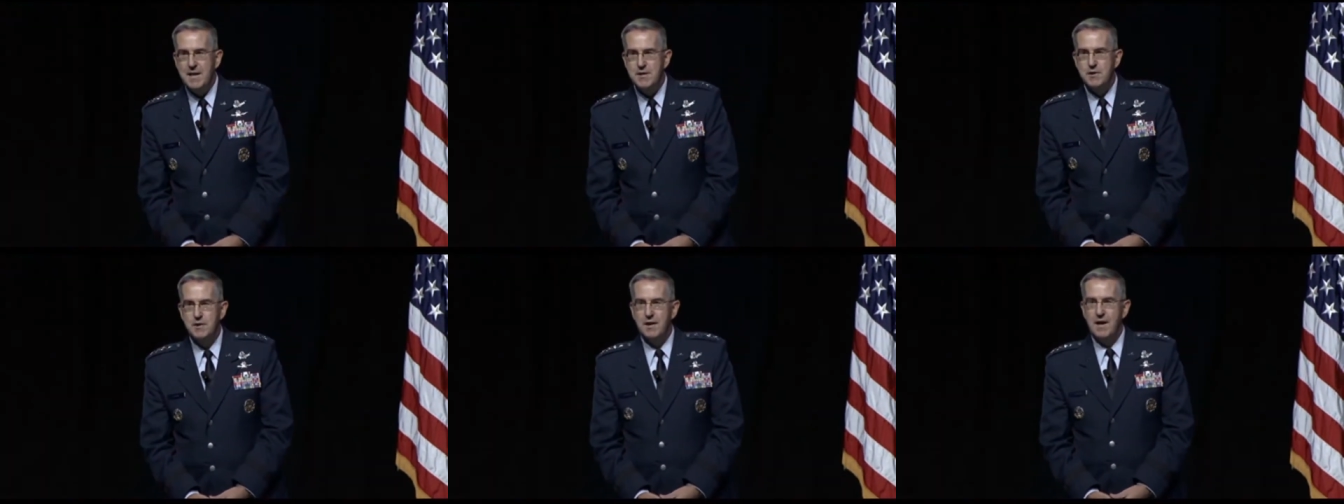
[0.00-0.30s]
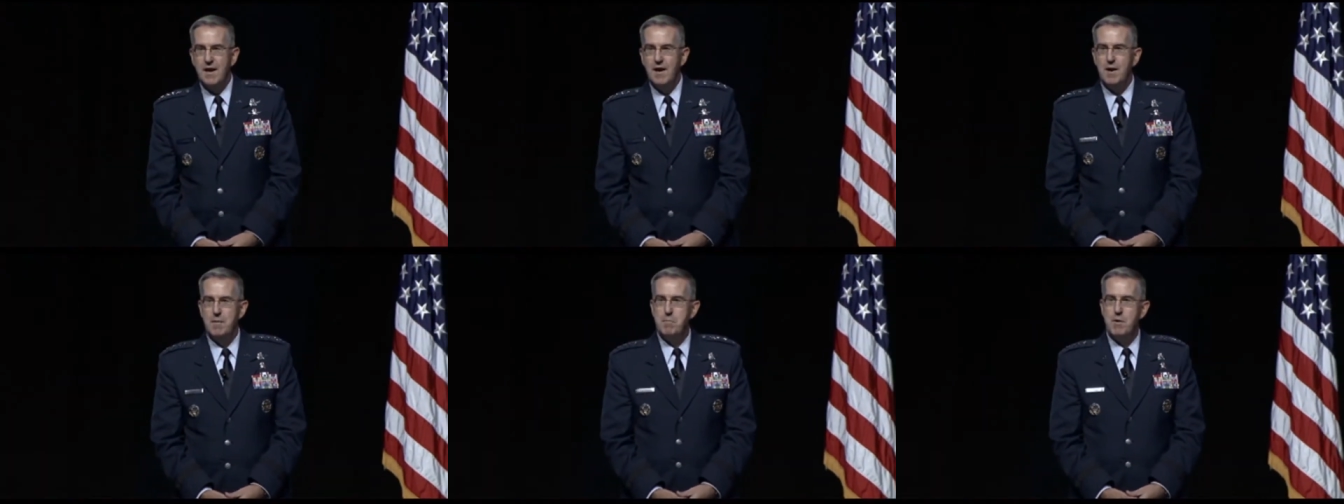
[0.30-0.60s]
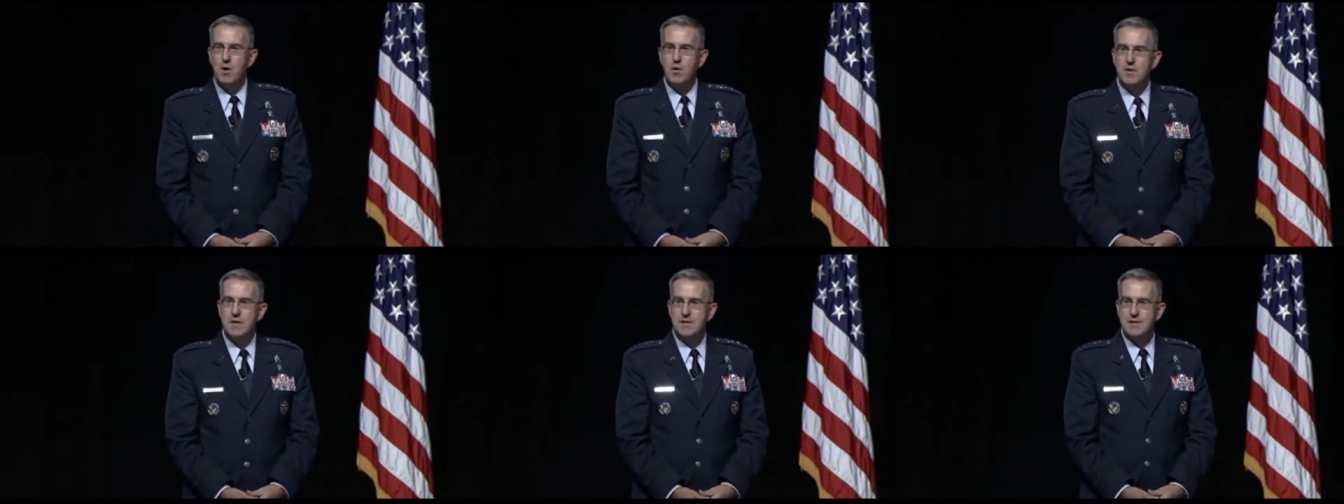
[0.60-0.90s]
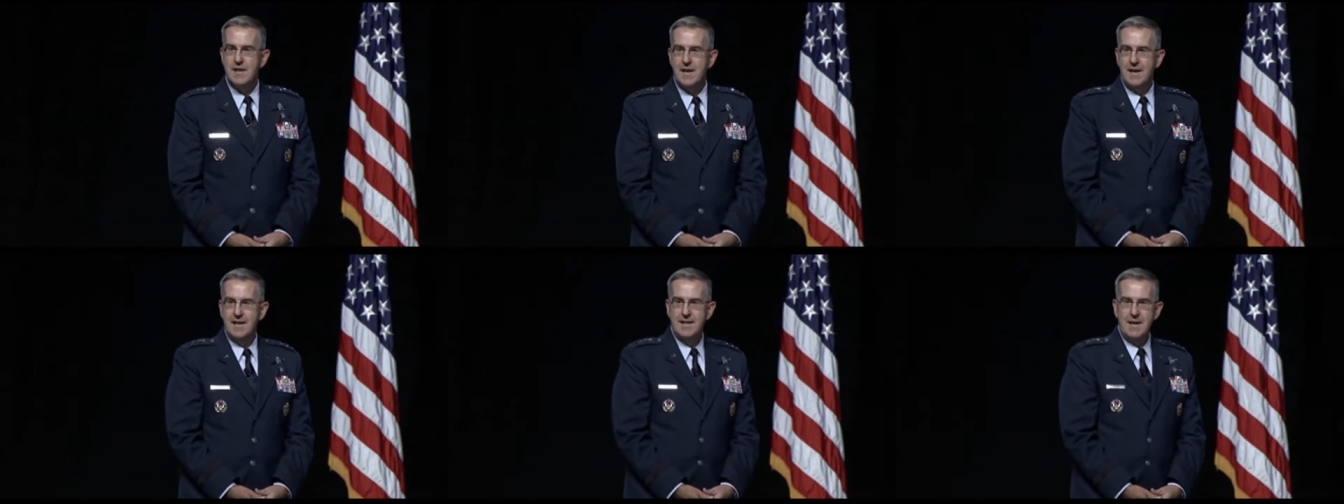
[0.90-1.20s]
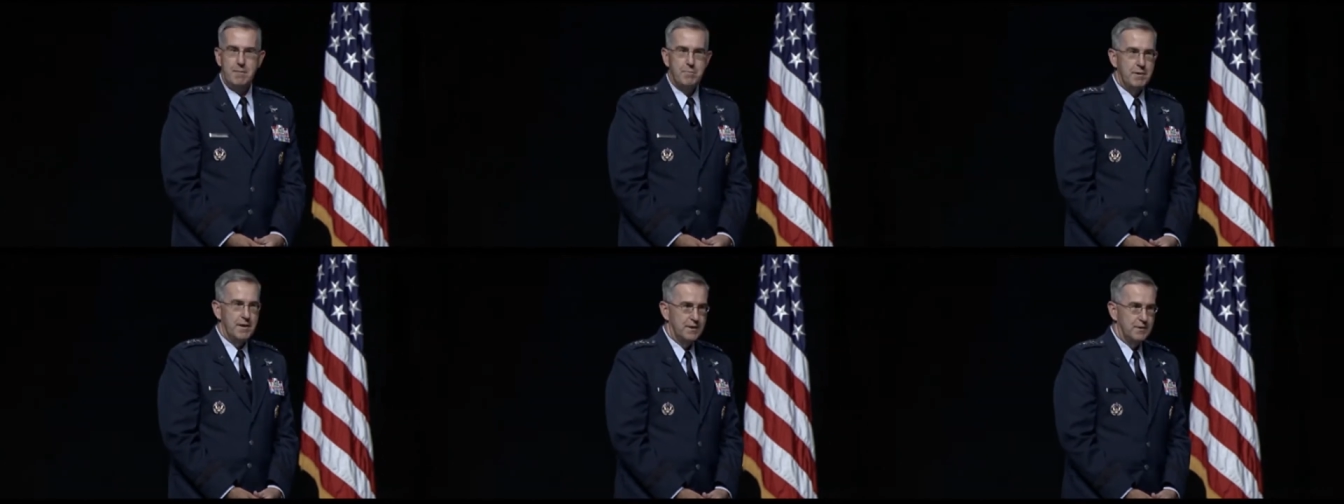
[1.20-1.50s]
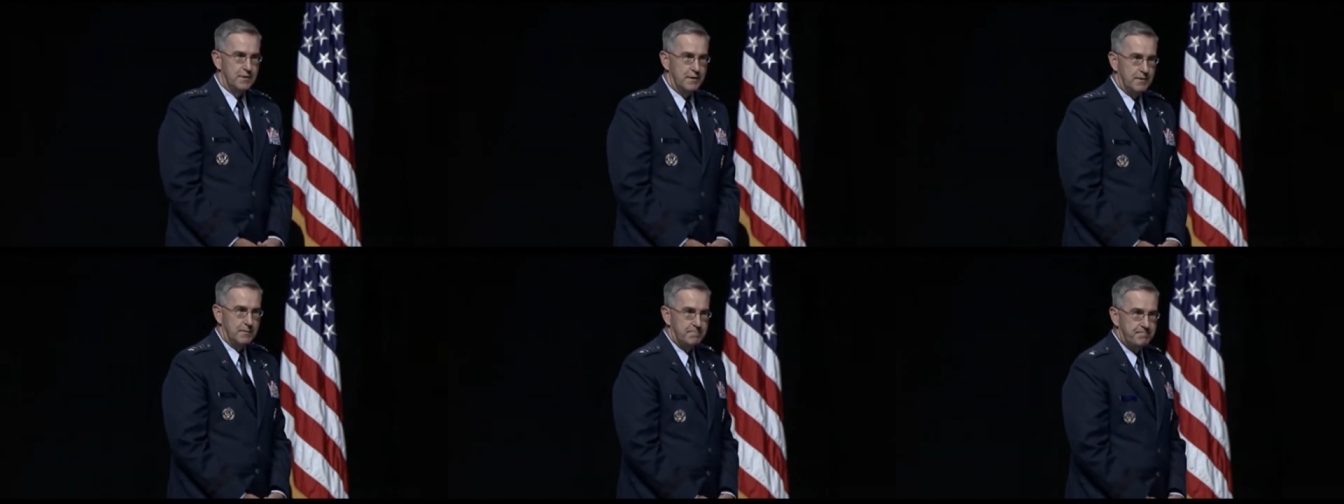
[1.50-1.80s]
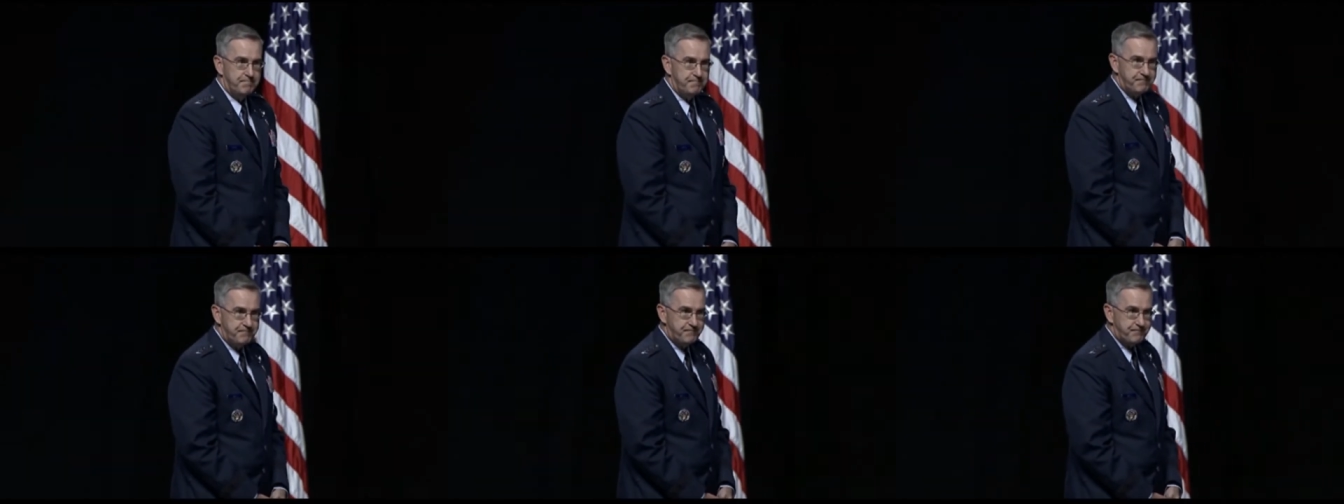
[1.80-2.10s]
Major Gary Bone is taking that
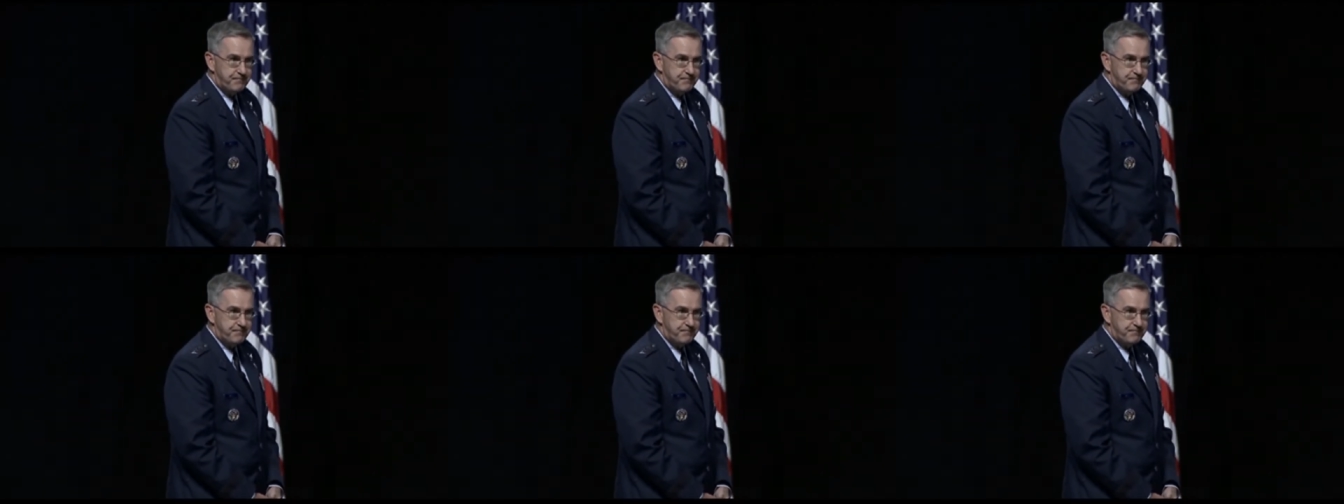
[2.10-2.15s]
picture.